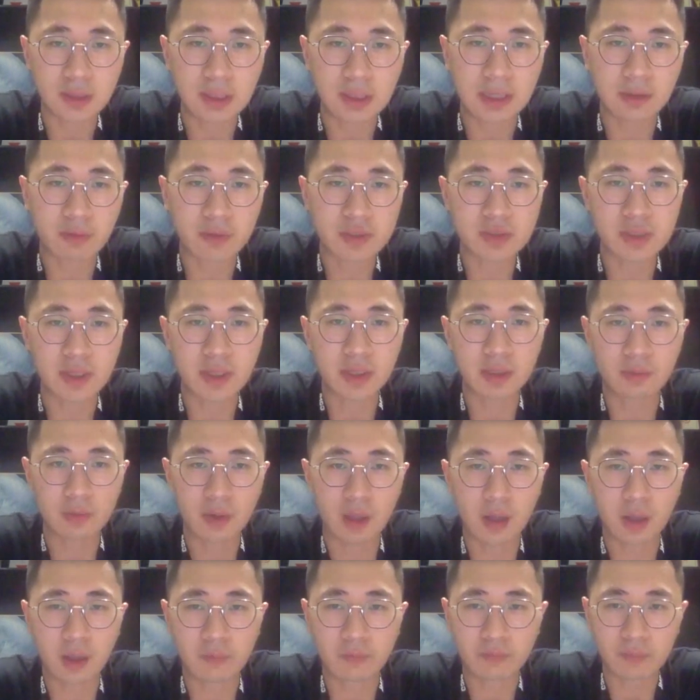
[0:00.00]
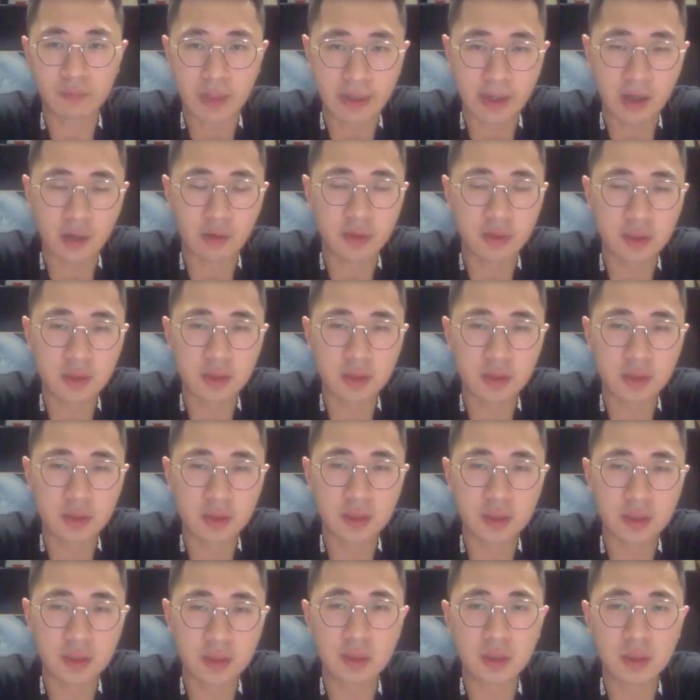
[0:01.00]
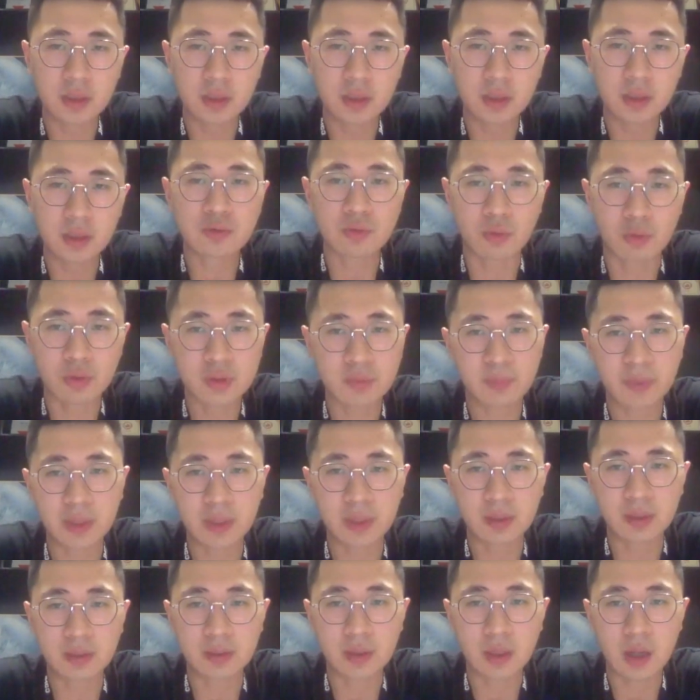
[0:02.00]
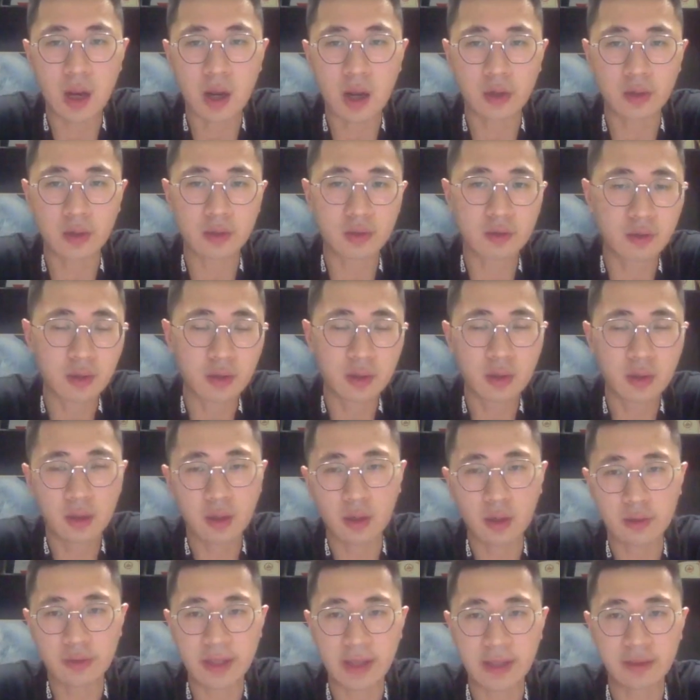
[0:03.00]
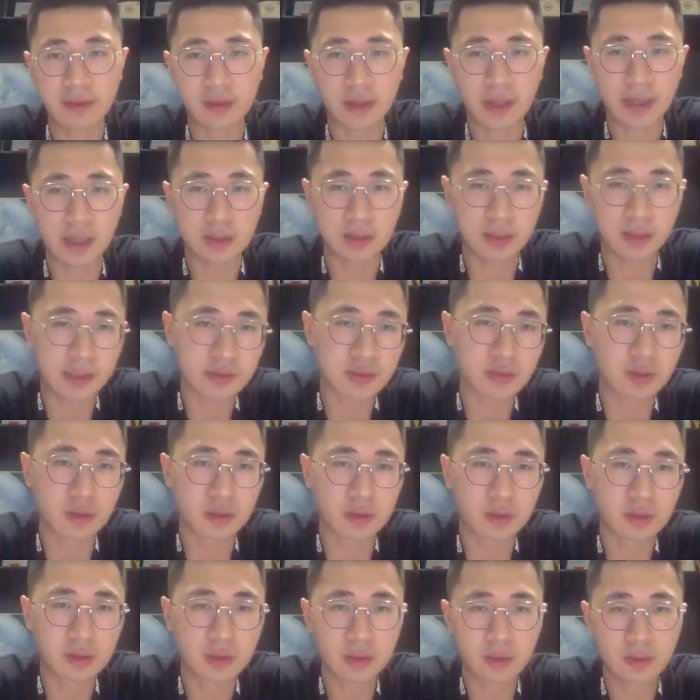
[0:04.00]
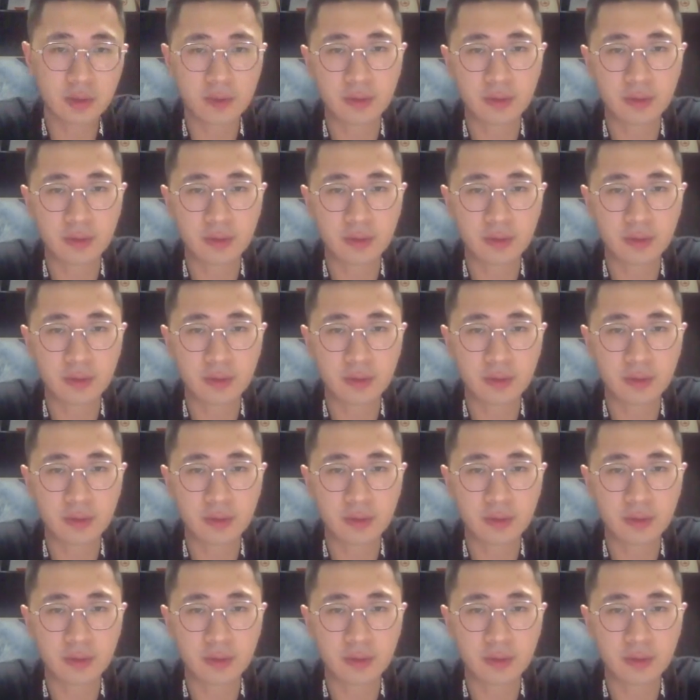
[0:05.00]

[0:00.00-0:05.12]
Like we said, uh, LED light source being harder than the laser